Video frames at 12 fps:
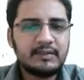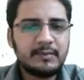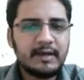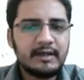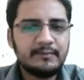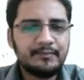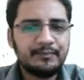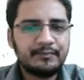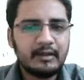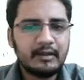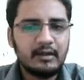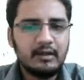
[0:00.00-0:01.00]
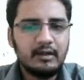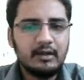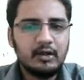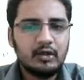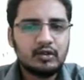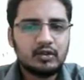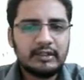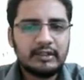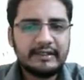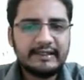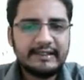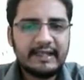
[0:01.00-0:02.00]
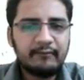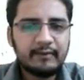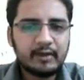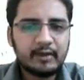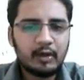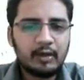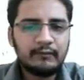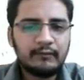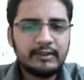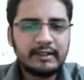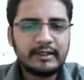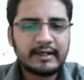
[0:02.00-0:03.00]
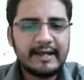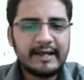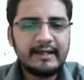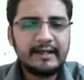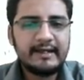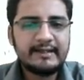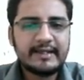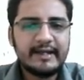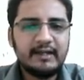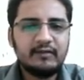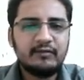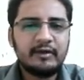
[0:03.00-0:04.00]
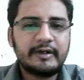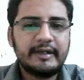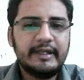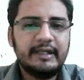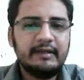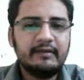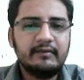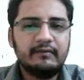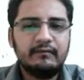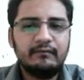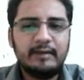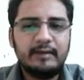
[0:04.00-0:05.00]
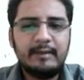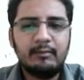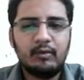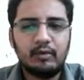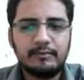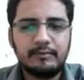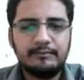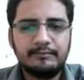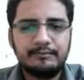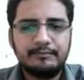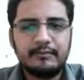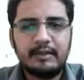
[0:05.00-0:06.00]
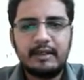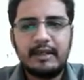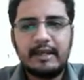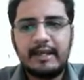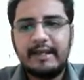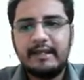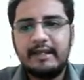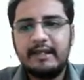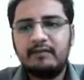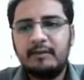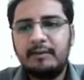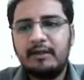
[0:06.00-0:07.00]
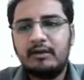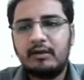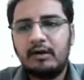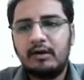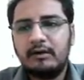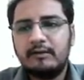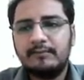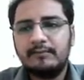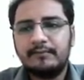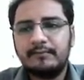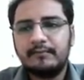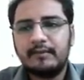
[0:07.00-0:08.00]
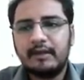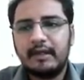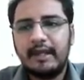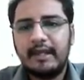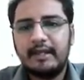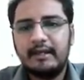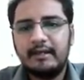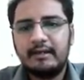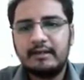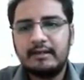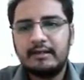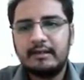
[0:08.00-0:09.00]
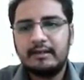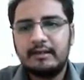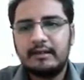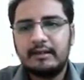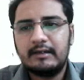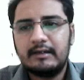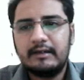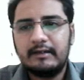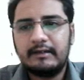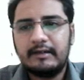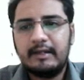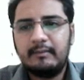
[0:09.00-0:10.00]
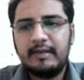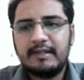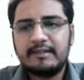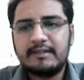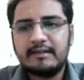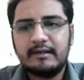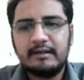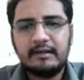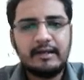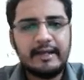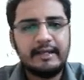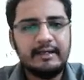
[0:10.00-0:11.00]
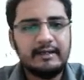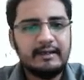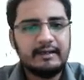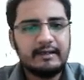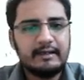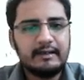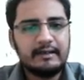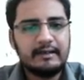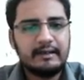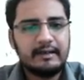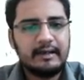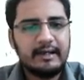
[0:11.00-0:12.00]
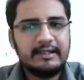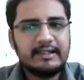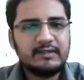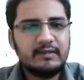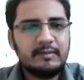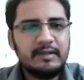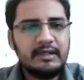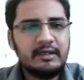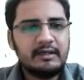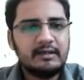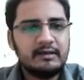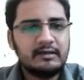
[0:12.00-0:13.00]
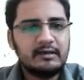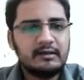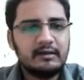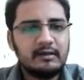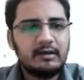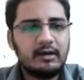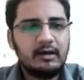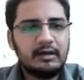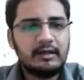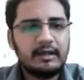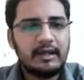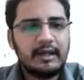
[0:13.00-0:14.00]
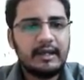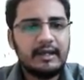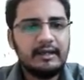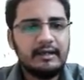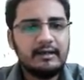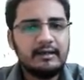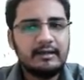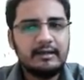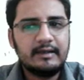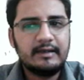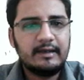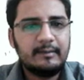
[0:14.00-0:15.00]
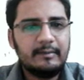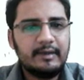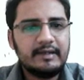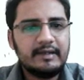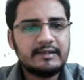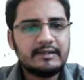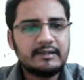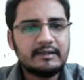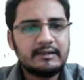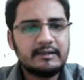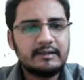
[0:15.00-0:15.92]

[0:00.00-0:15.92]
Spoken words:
So the depth of the right hand side of the tree will be more, and it will be log n 10 base 9, and this will be log n base 10.